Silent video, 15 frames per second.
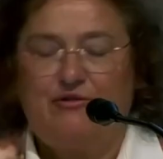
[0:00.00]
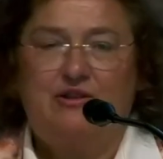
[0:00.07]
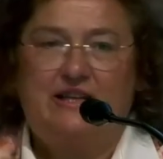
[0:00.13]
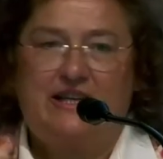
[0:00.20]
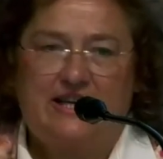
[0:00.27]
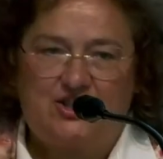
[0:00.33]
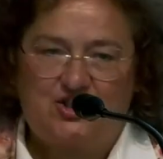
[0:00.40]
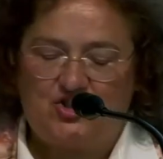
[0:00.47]

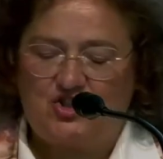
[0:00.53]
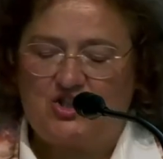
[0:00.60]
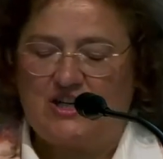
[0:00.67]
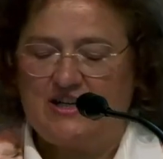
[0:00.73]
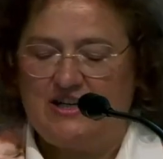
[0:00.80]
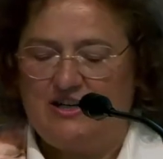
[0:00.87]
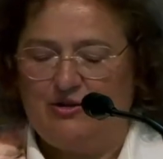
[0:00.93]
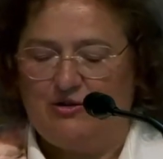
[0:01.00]
and
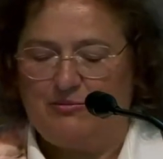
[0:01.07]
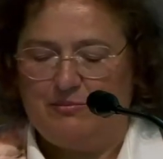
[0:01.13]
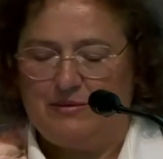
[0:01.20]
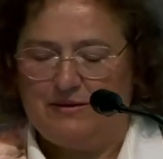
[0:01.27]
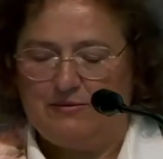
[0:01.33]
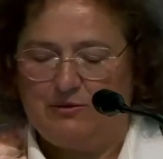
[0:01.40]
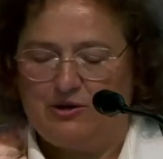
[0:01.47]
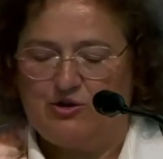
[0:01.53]

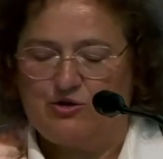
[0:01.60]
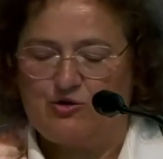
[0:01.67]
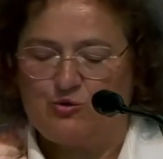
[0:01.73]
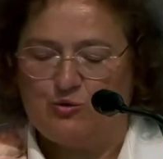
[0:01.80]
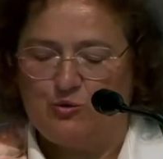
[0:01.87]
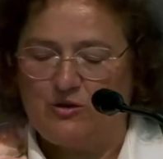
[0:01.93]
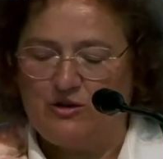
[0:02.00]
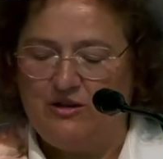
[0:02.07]
Montessori's
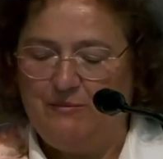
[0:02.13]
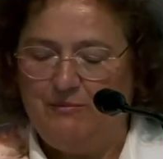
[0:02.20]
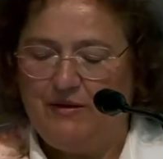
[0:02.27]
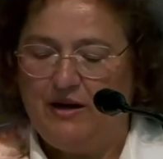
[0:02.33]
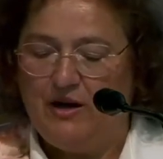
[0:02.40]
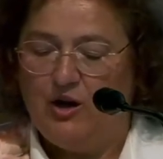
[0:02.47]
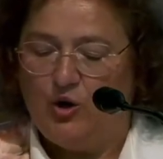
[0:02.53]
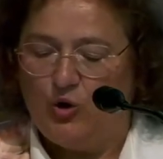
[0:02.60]

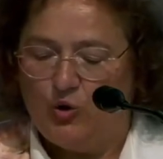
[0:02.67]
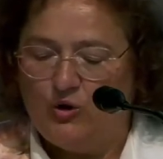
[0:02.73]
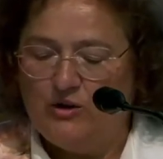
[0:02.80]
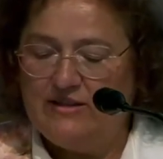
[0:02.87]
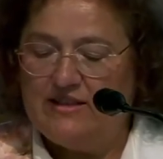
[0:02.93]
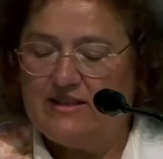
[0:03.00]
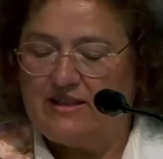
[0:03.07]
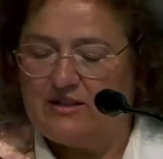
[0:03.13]

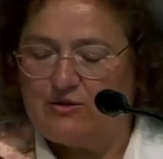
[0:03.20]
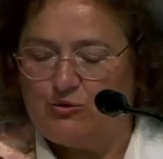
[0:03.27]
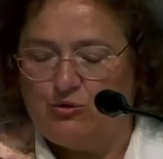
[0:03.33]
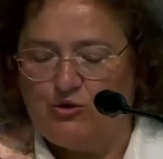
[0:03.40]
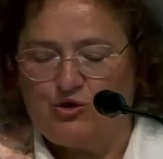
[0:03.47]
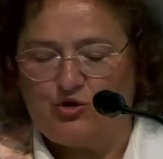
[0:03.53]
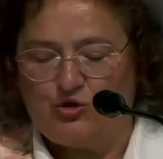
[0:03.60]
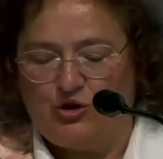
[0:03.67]
reforming
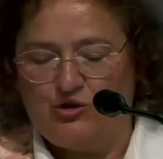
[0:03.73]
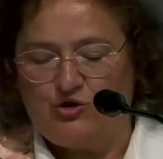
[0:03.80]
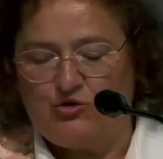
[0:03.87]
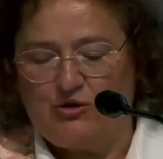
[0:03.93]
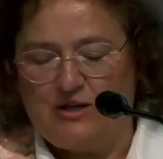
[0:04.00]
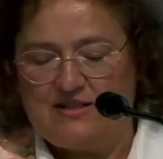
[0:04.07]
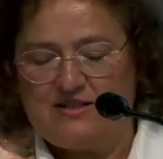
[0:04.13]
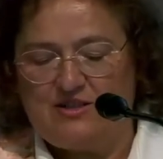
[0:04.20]

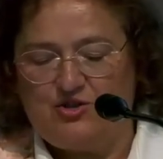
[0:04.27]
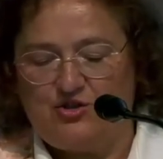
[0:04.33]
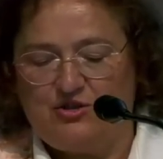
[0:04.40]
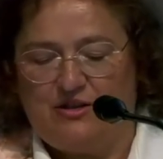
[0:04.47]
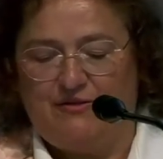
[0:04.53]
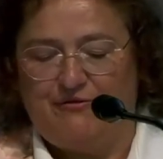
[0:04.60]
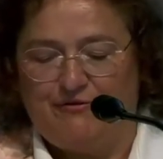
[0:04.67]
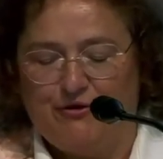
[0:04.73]
pedagogical
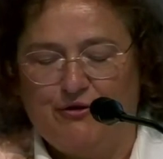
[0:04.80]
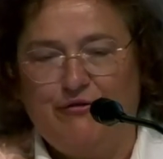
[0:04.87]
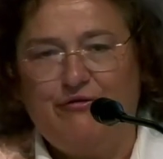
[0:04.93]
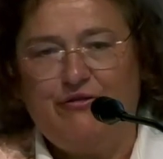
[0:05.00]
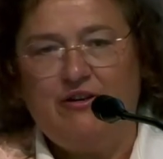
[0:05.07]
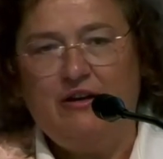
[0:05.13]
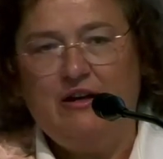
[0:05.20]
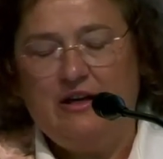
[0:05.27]

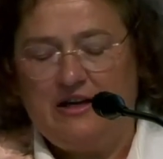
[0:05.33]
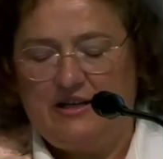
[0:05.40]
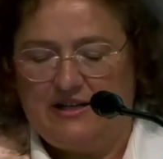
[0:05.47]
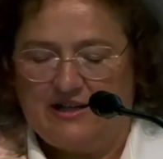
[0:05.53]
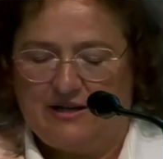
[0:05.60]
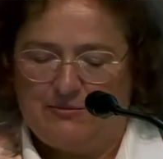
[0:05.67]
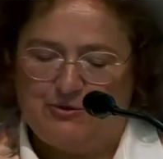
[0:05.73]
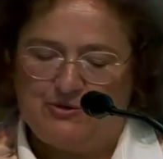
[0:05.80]
ideas,
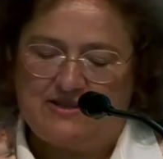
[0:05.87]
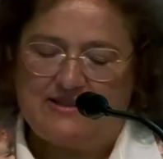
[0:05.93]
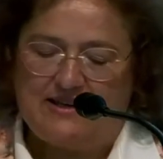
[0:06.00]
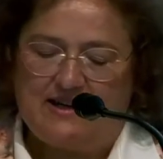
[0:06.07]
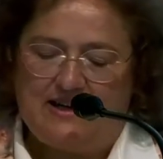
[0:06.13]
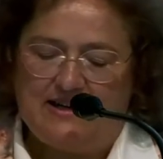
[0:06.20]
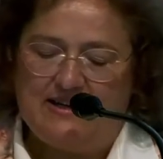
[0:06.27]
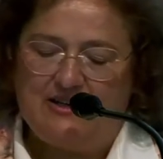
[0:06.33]
and the
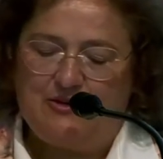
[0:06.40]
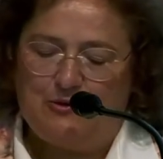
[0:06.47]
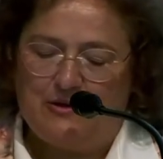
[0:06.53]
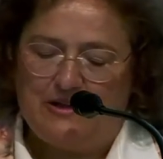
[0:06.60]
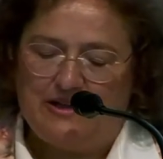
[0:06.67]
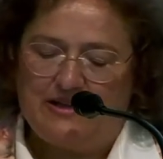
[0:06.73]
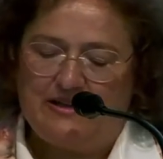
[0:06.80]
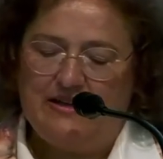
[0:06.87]
Catholic
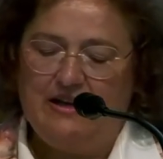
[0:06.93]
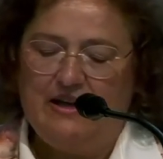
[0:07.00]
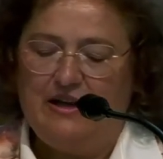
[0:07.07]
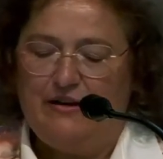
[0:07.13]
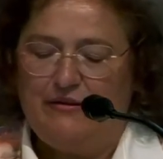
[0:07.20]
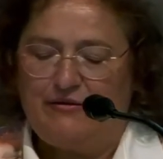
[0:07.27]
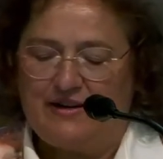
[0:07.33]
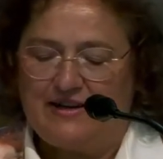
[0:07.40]

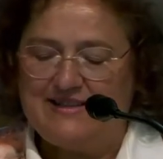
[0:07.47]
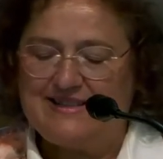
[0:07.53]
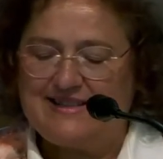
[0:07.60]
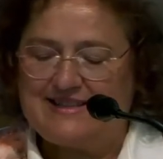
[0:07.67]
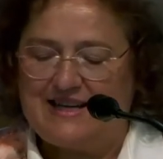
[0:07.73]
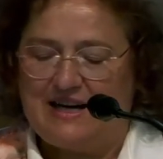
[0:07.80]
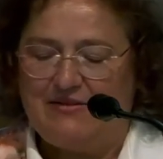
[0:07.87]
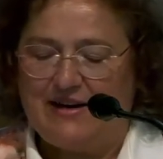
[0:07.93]
neo-scholastic
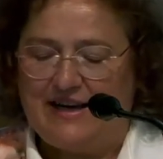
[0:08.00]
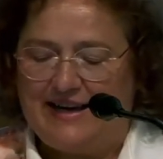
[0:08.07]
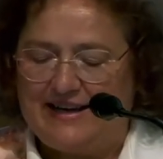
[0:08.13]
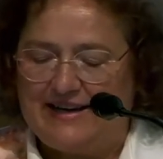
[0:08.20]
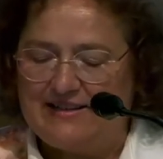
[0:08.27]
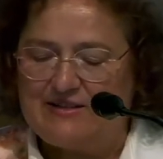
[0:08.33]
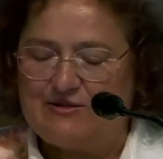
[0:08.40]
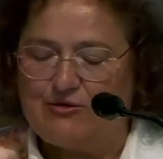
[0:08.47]
essays by
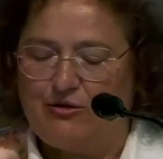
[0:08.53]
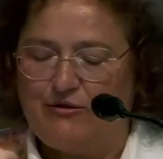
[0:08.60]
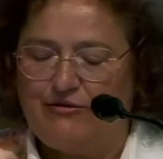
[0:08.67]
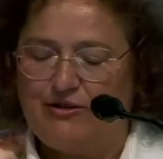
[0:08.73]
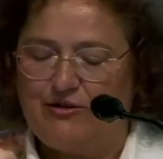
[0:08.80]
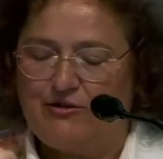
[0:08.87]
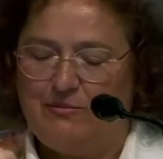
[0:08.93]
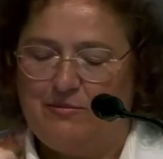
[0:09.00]
her
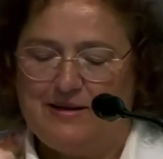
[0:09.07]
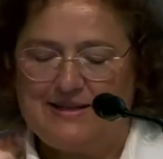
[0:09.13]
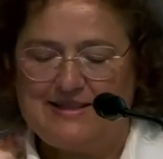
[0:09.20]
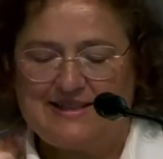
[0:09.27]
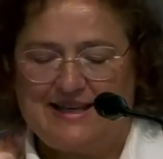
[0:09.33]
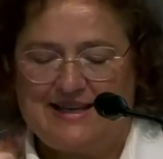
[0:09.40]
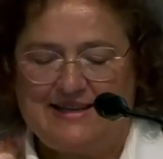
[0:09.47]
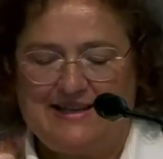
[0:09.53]
colleagues
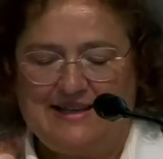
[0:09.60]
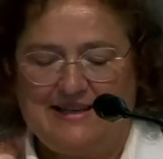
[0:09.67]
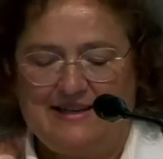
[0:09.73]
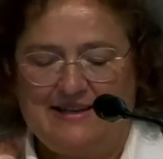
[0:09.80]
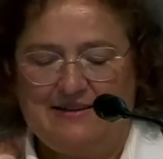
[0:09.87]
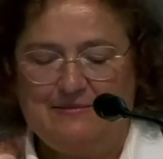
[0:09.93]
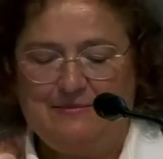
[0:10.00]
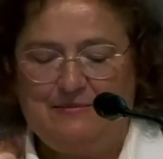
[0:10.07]
from
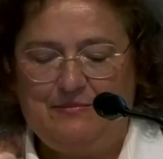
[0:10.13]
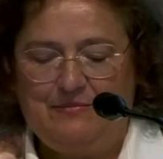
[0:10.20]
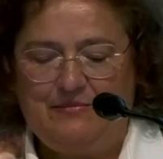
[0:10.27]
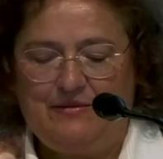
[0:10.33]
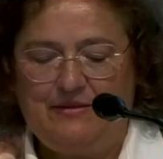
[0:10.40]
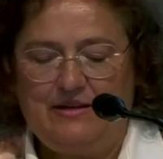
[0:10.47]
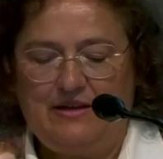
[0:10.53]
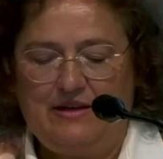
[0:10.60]
Münster,
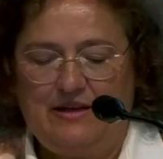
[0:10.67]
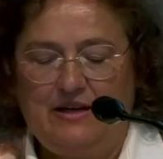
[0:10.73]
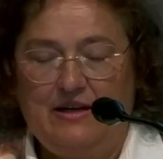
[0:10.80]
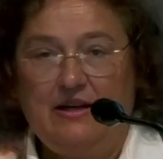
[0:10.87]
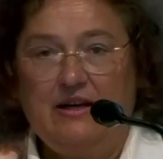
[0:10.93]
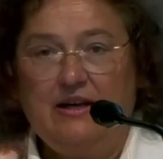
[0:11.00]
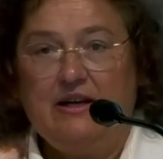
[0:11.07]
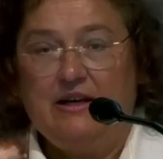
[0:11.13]

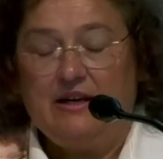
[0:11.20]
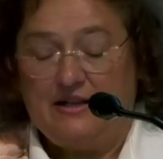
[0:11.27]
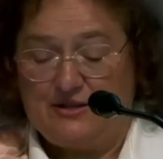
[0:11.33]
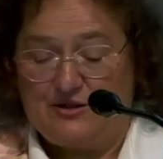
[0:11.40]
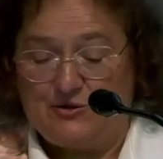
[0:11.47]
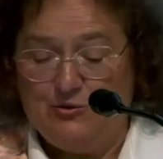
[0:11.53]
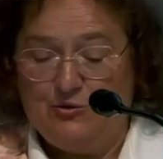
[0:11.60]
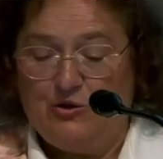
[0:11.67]

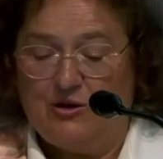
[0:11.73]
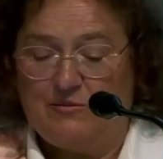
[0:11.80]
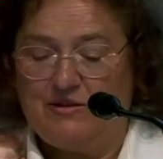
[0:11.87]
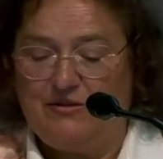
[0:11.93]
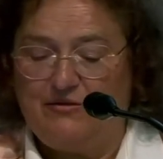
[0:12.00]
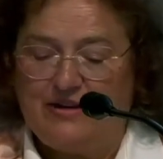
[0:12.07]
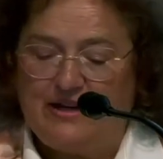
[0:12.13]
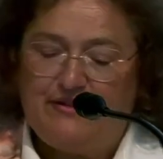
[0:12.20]
Franz
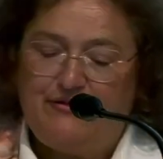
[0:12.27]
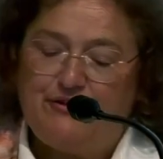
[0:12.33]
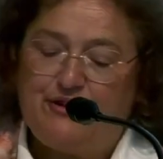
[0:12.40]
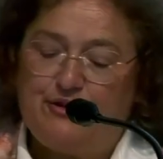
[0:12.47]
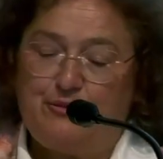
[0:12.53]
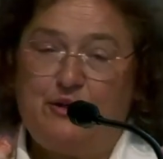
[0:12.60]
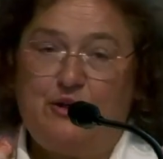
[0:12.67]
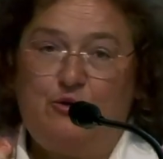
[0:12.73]

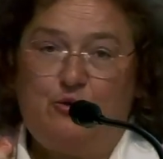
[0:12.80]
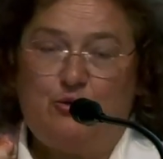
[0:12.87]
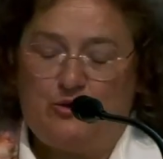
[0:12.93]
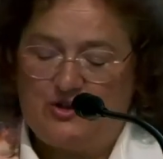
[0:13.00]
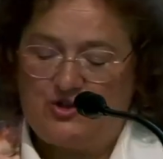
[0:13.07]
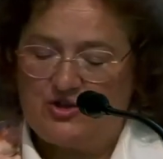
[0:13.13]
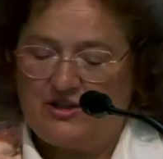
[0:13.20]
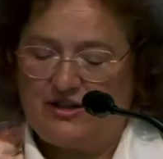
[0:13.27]
Xaver
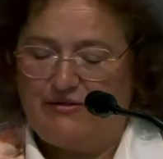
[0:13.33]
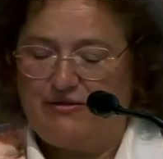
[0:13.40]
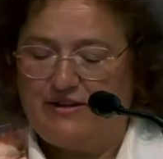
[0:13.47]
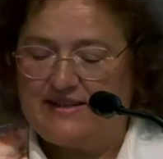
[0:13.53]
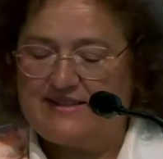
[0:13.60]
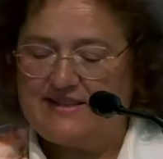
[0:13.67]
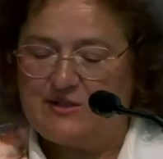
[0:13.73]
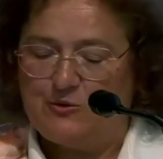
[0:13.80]

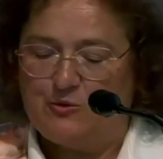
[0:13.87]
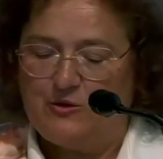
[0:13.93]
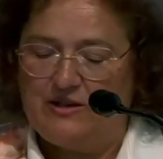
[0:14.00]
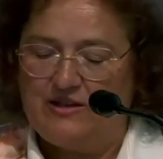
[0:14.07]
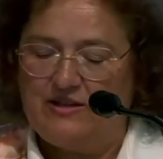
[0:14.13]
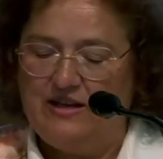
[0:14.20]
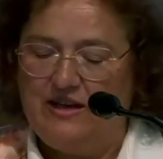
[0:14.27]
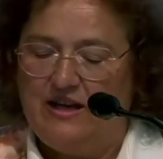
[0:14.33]

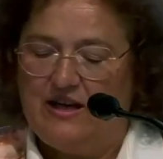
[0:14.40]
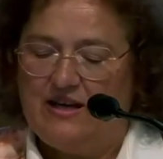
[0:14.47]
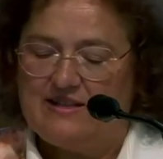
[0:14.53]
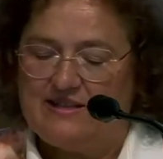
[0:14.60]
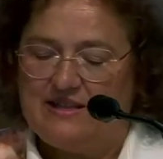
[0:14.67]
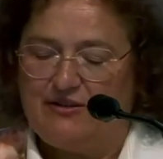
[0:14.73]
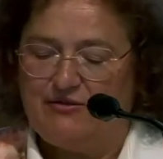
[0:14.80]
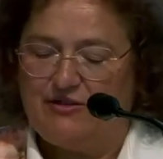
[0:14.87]
Egerstoffe and
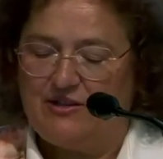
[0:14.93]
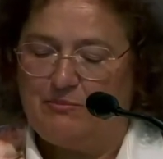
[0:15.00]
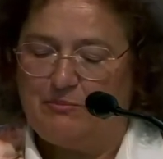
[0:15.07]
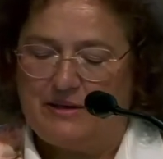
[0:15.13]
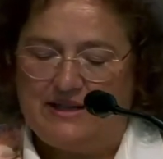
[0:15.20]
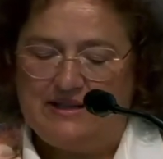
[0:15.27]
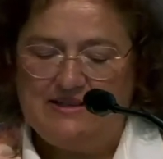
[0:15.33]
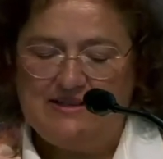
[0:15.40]
Max
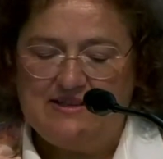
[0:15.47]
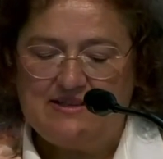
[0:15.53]
Ettlinger.